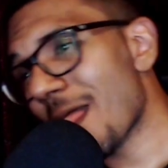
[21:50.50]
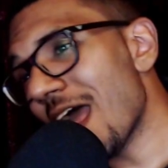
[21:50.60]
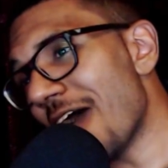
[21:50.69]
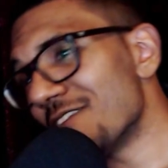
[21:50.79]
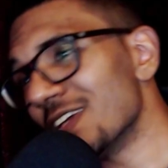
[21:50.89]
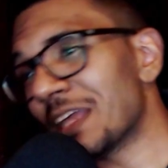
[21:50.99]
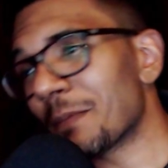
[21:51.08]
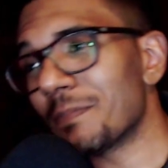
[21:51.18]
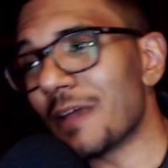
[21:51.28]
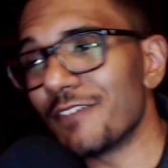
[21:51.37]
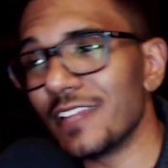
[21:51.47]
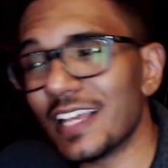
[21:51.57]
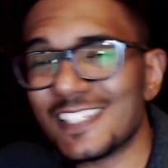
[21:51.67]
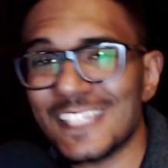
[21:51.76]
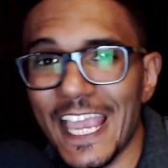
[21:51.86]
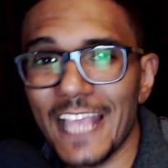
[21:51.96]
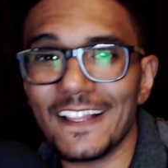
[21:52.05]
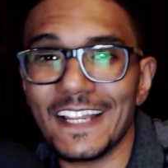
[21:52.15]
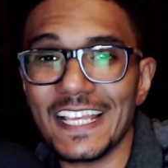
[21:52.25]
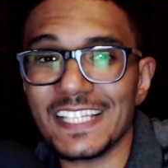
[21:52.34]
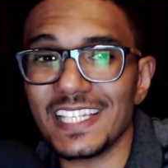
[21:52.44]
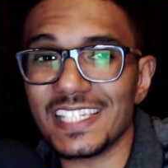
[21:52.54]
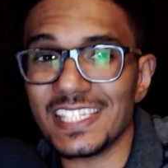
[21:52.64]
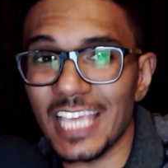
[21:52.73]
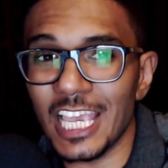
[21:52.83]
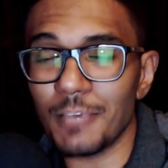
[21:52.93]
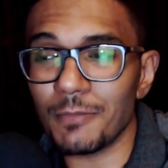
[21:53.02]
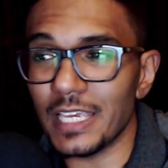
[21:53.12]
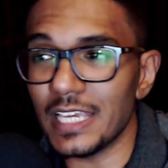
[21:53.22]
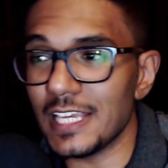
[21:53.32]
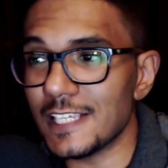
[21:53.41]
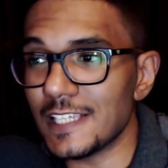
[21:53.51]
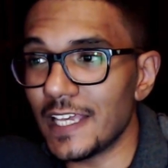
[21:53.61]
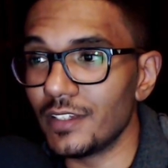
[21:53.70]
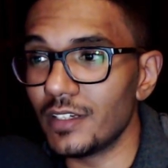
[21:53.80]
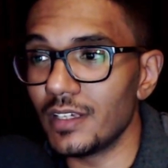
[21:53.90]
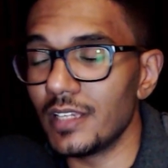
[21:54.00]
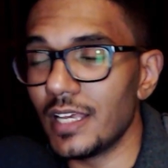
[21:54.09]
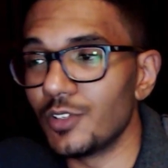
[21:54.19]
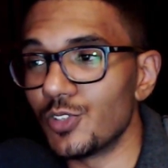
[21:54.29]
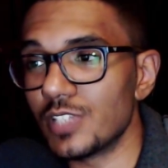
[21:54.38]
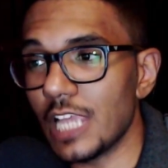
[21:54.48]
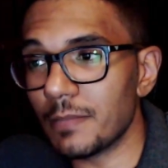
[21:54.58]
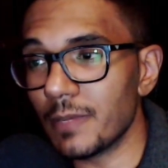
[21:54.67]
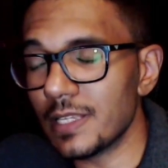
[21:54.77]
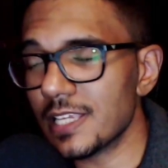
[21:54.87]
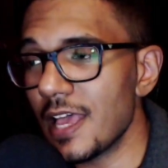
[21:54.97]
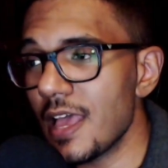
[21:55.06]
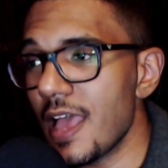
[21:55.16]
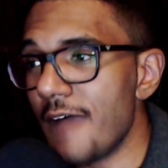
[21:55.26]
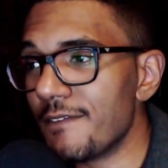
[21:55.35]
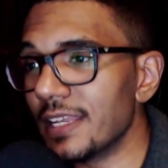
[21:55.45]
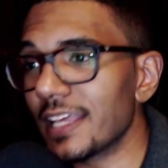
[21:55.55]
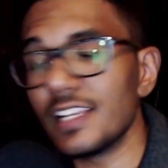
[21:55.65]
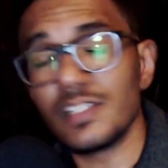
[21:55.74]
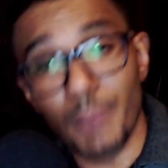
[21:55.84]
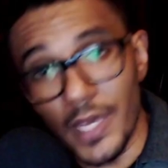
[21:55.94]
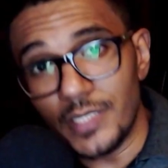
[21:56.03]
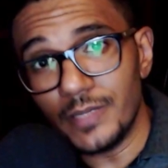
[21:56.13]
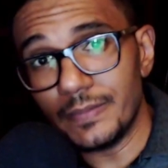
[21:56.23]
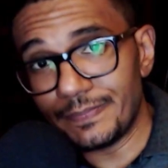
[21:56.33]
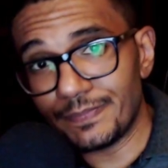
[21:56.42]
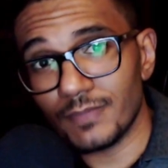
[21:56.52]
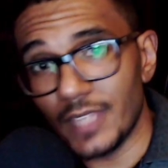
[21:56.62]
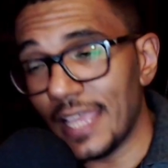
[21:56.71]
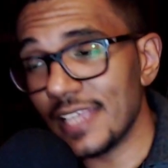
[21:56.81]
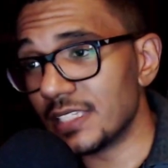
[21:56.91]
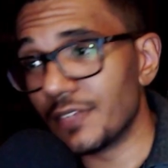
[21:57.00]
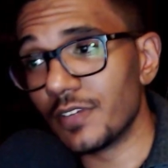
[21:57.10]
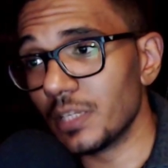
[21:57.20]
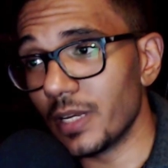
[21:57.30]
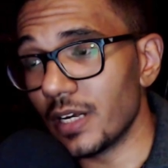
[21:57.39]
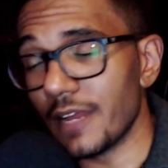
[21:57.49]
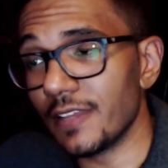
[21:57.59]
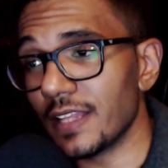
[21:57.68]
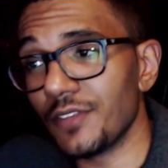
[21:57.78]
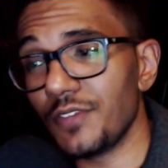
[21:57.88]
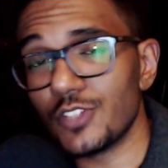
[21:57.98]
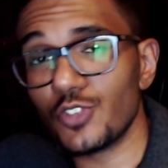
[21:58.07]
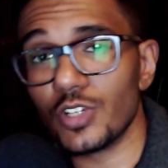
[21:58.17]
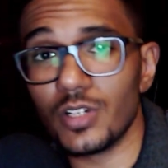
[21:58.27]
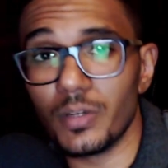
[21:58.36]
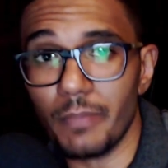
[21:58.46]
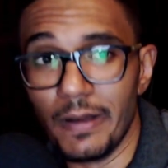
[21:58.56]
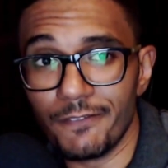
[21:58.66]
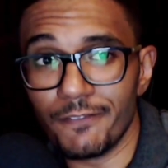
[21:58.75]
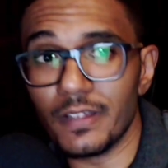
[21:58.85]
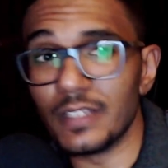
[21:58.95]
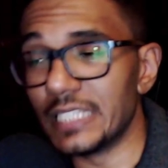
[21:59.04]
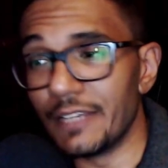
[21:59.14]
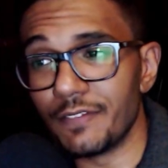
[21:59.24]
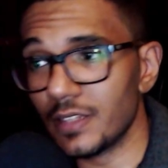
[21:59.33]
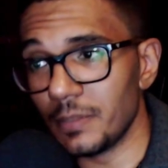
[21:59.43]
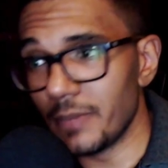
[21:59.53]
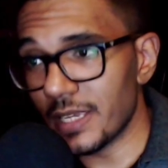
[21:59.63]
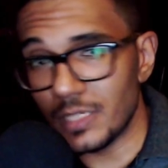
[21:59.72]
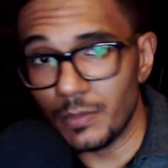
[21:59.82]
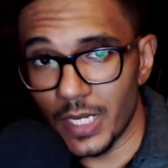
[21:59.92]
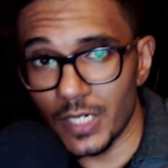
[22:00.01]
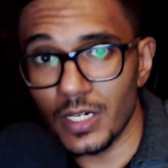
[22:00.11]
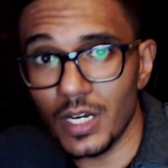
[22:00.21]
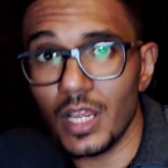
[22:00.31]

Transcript: I feel like I feel like saying that he is the same is an, an understatement. I feel like he's better. Yeah, he's definitely better. I feel like the V trigger buff definitely makes him better.